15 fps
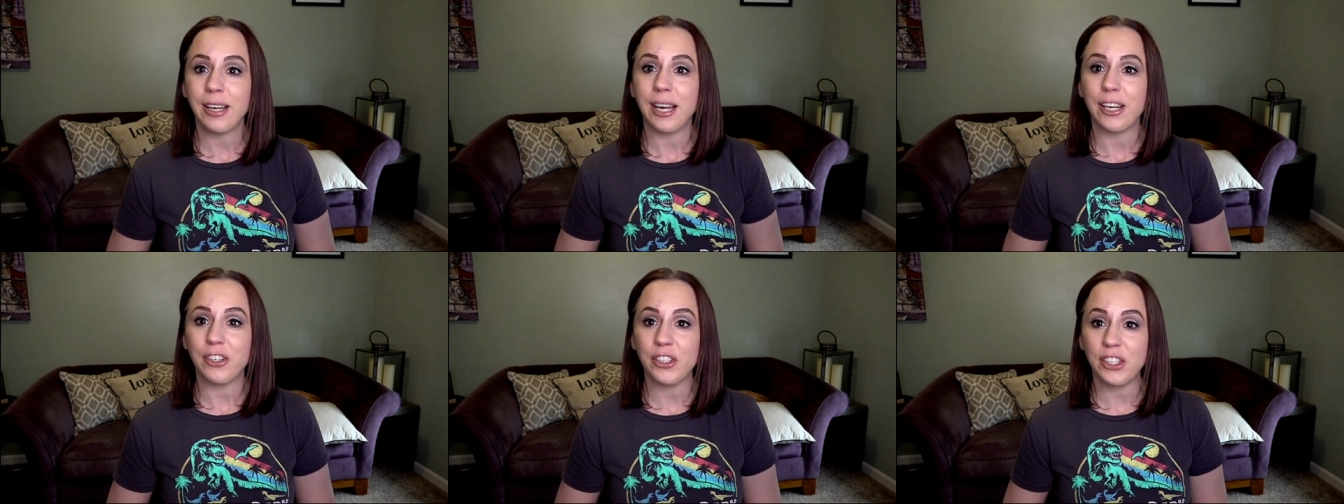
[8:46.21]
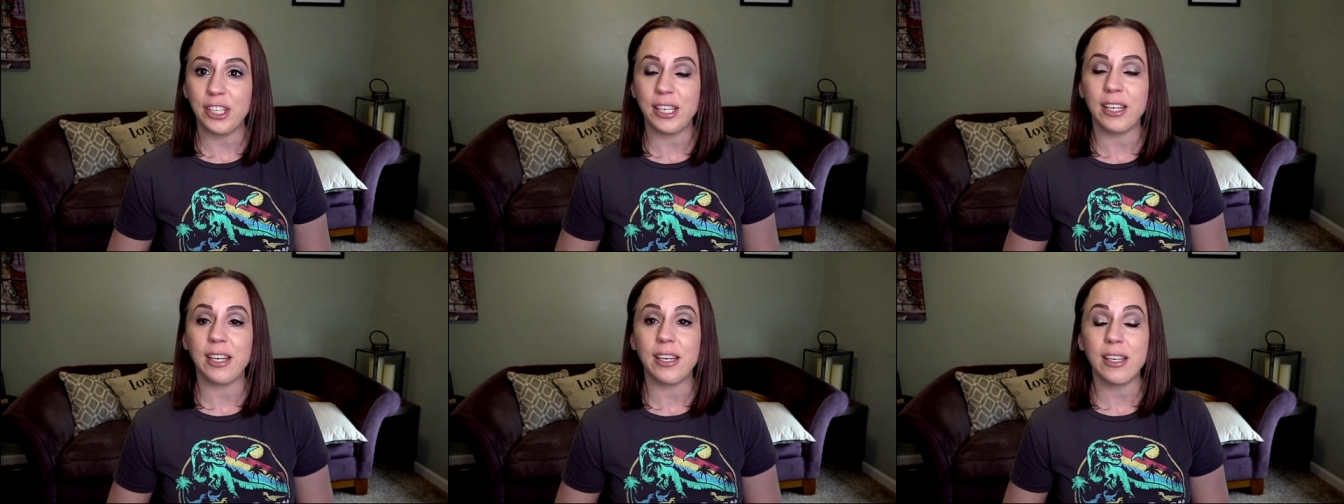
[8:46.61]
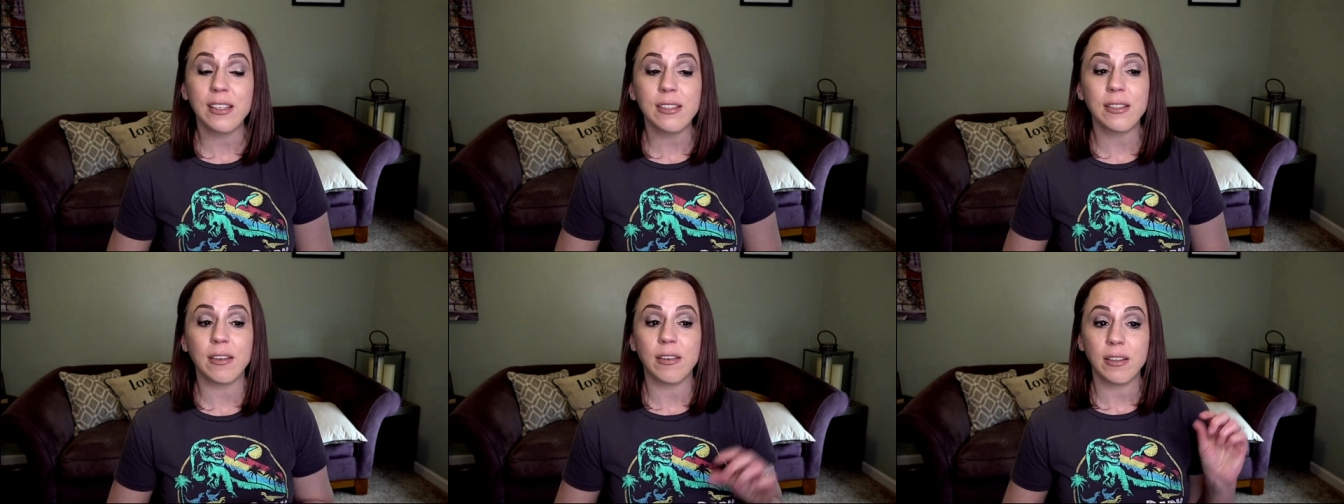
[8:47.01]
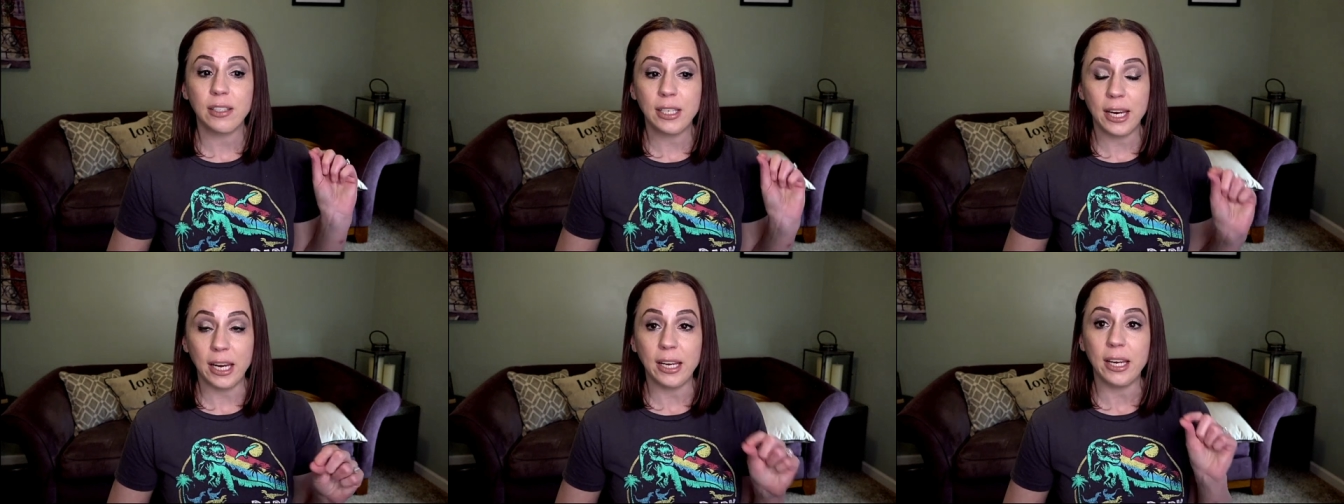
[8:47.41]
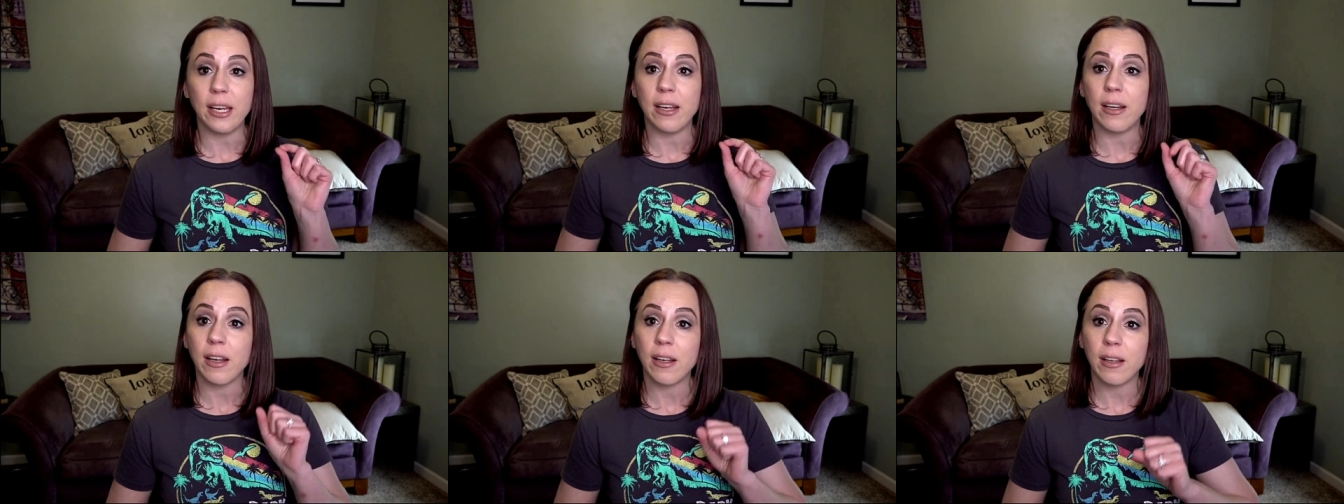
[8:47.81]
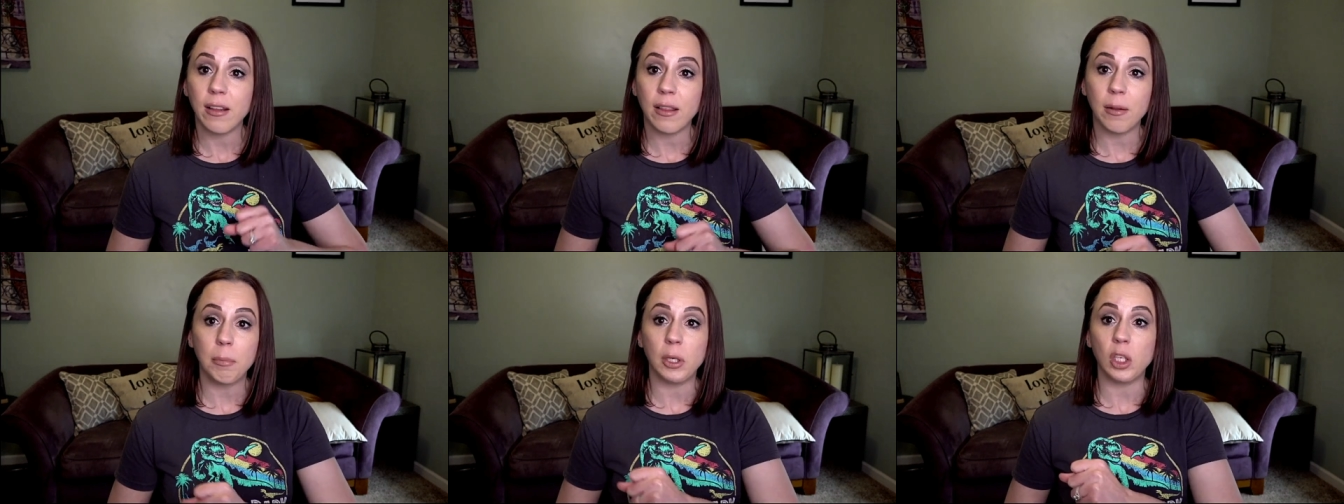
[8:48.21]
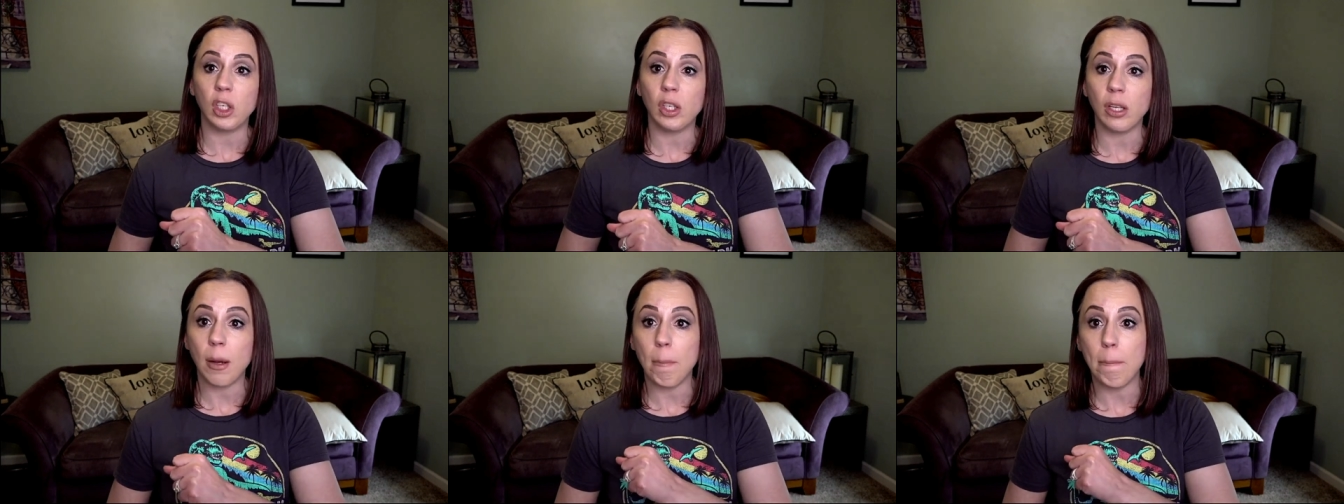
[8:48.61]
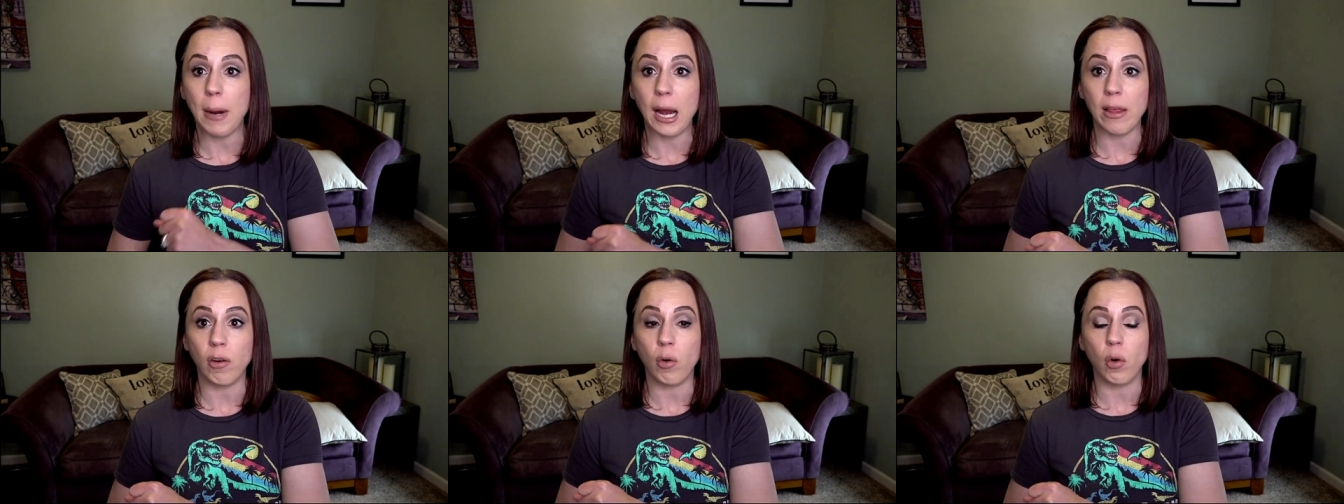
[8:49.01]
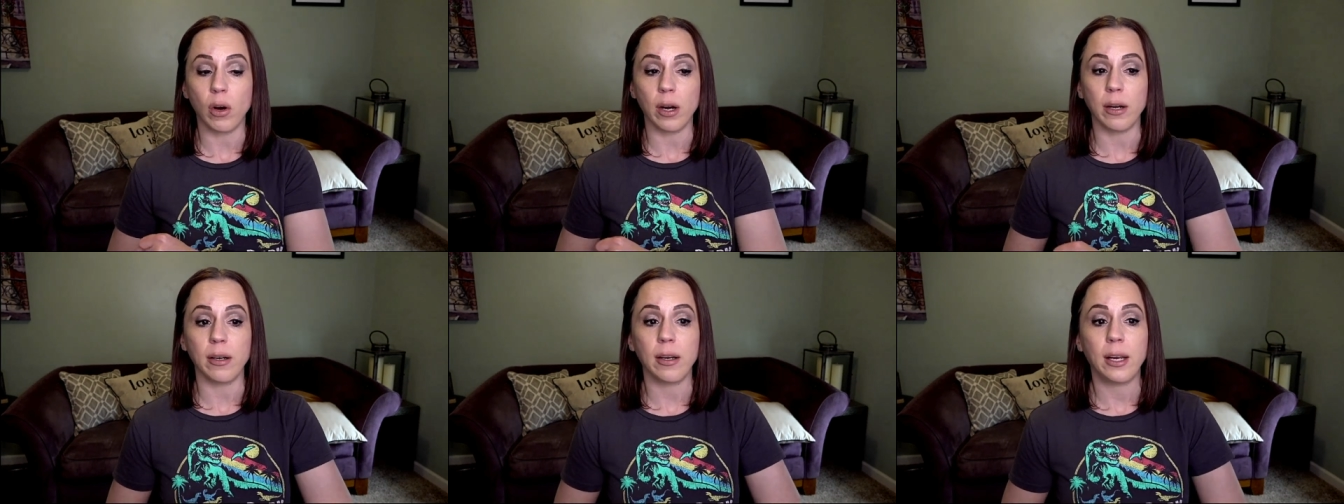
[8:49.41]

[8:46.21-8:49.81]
And she is taking the bull by the horn.